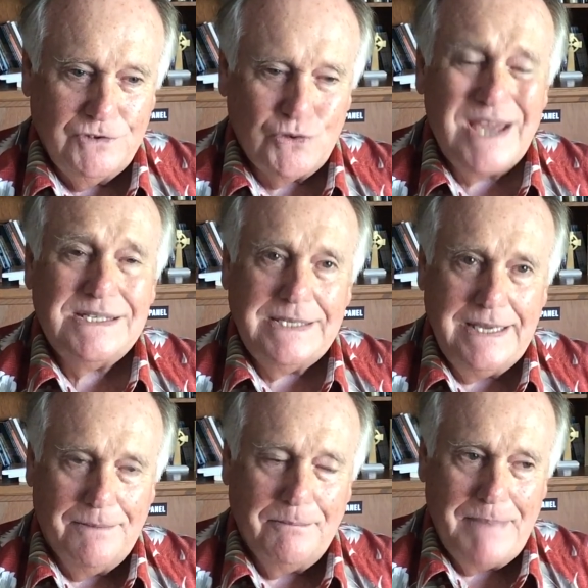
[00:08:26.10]
trust
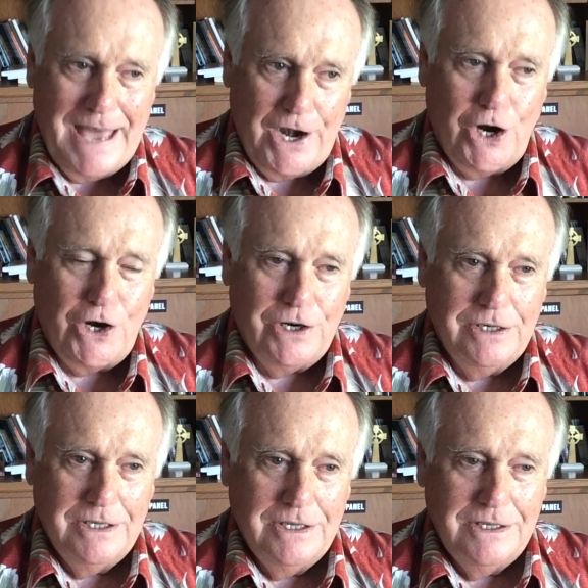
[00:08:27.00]
him better,
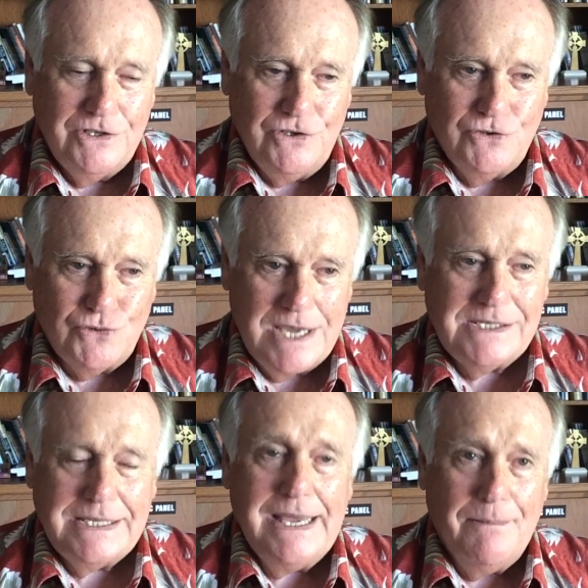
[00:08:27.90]
to
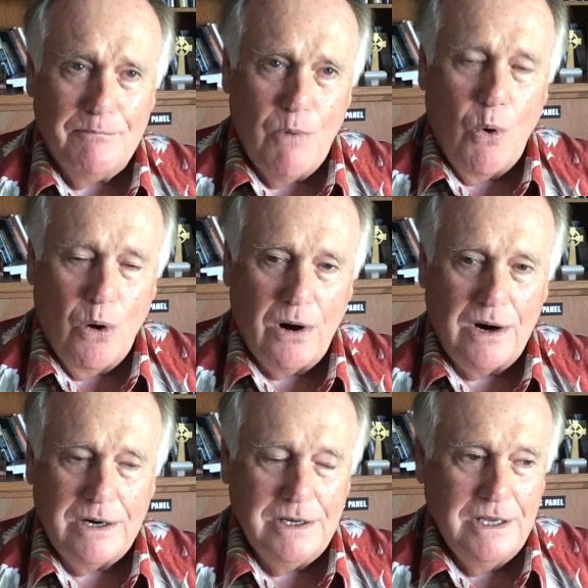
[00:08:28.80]
trust him
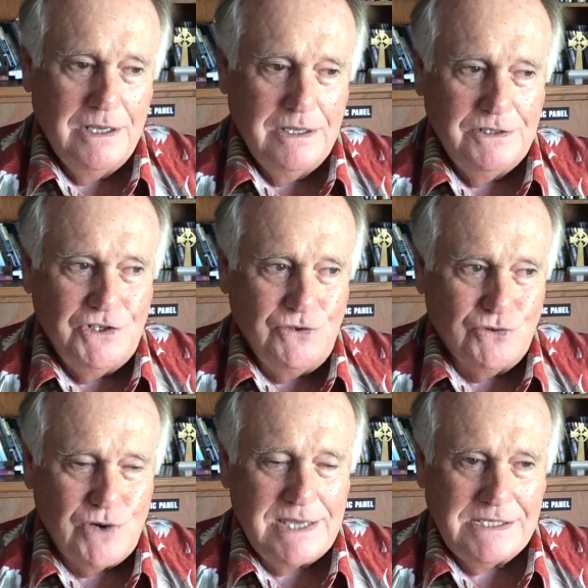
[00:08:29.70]
more, to
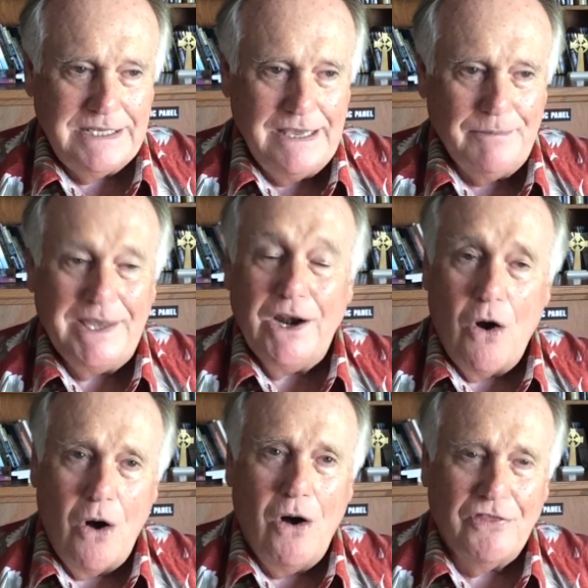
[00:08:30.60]
trust him in
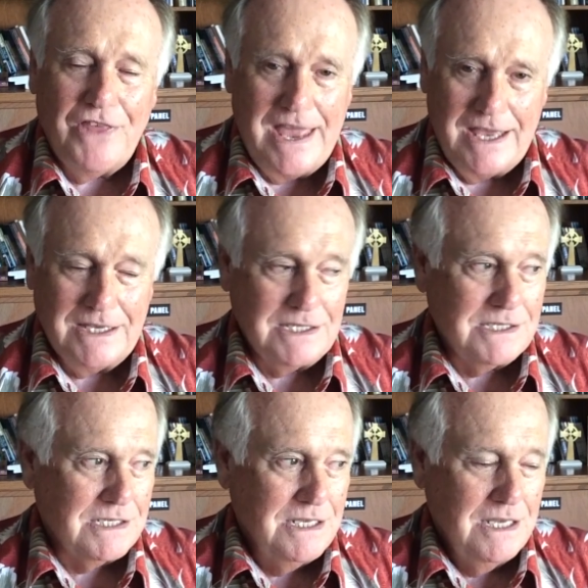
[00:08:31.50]
all
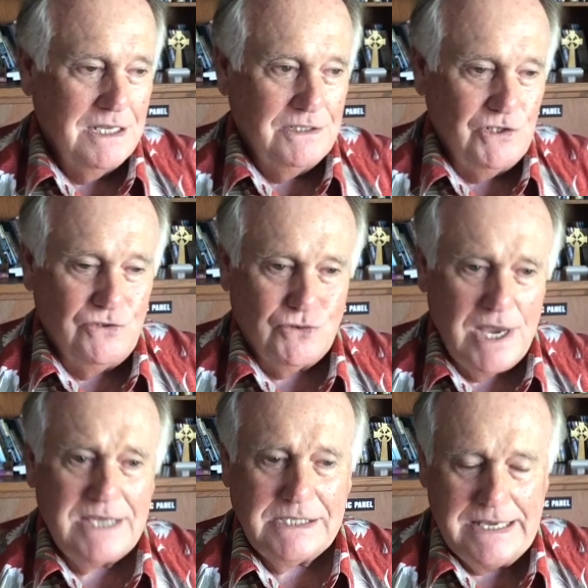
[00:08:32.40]
things, to
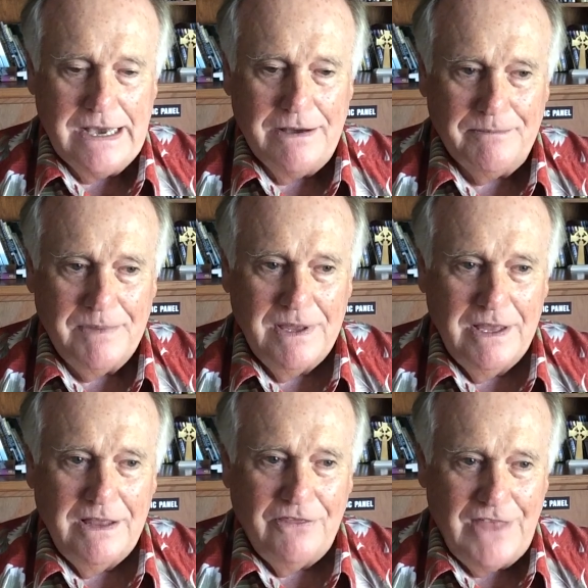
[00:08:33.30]
trust him
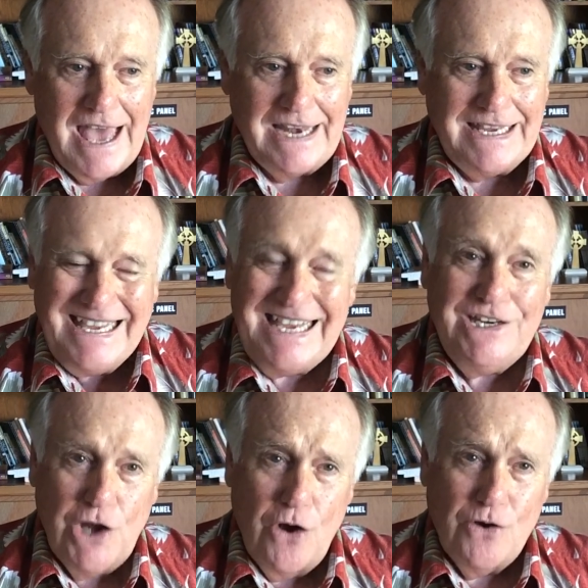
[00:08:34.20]
that
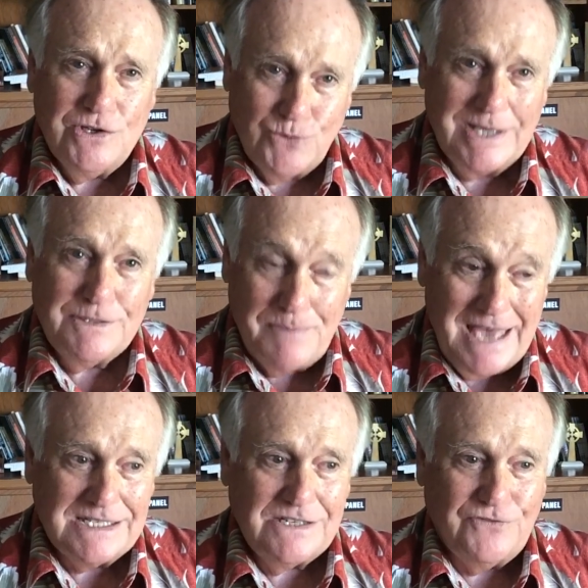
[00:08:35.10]
he knows what's
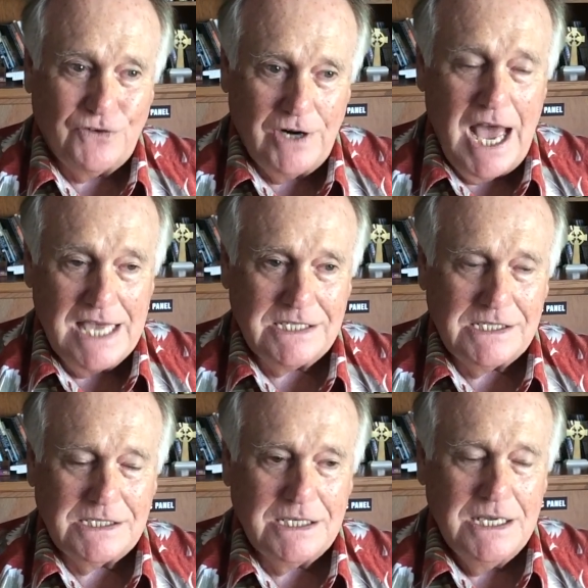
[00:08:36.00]
best for
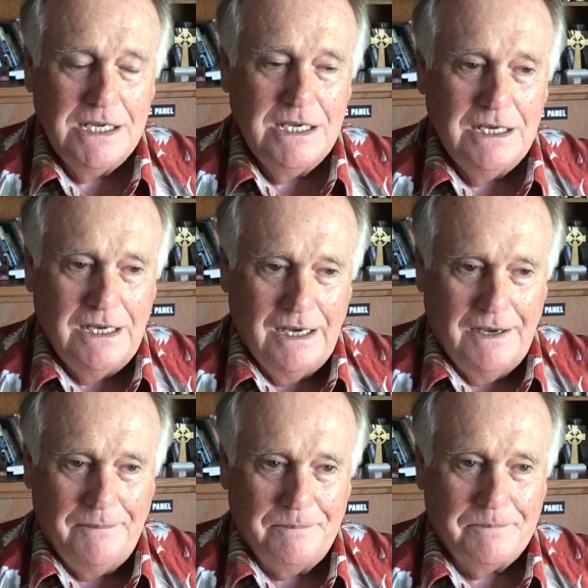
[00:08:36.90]
us,
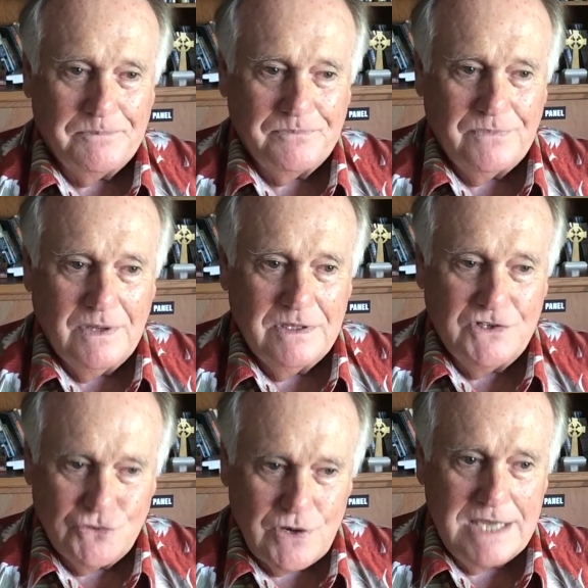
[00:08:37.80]
to
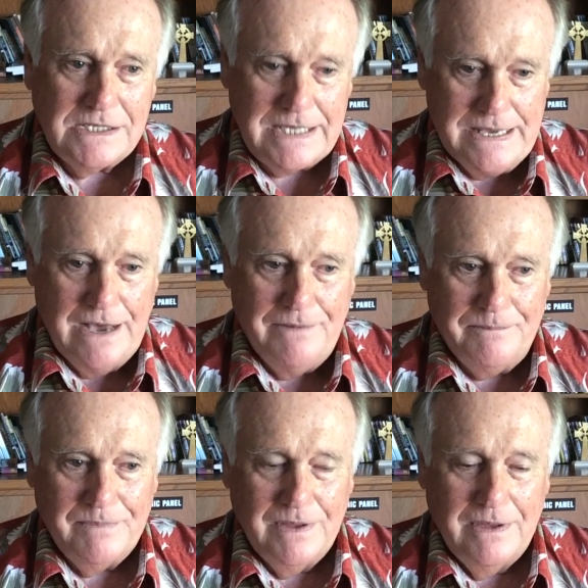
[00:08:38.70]
trust
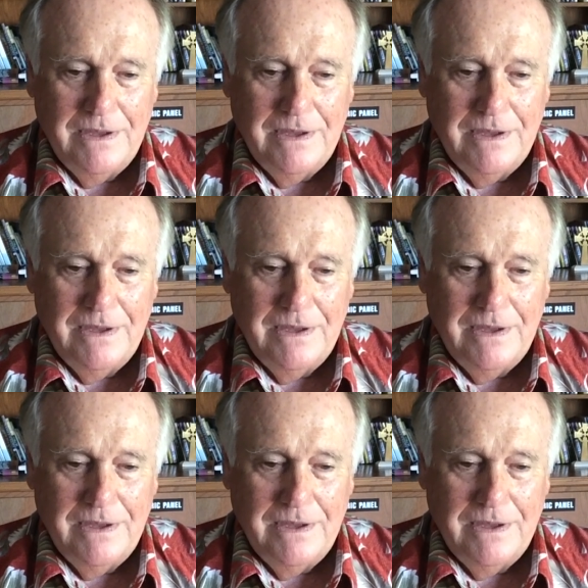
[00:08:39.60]
him